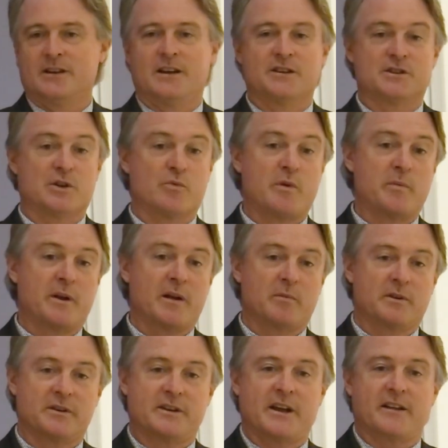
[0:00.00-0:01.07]
And so we've been able
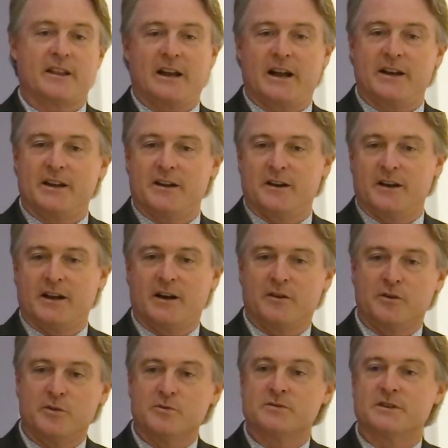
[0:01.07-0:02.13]
to take that idea and now
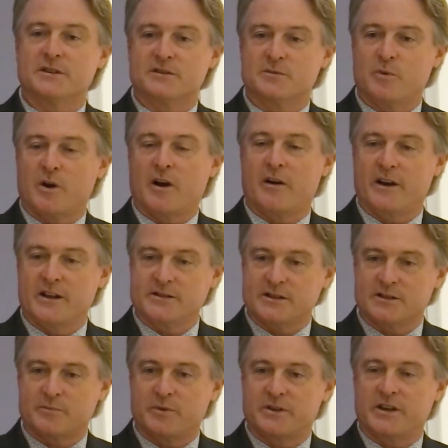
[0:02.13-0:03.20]
use these small RNAs
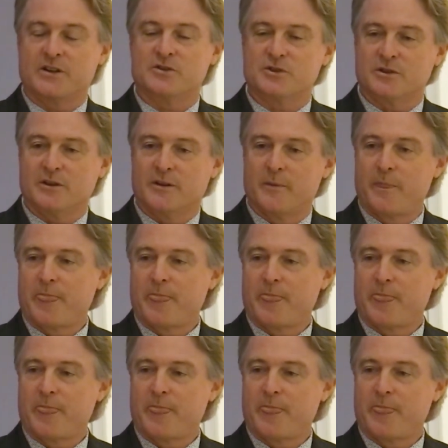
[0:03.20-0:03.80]
as potential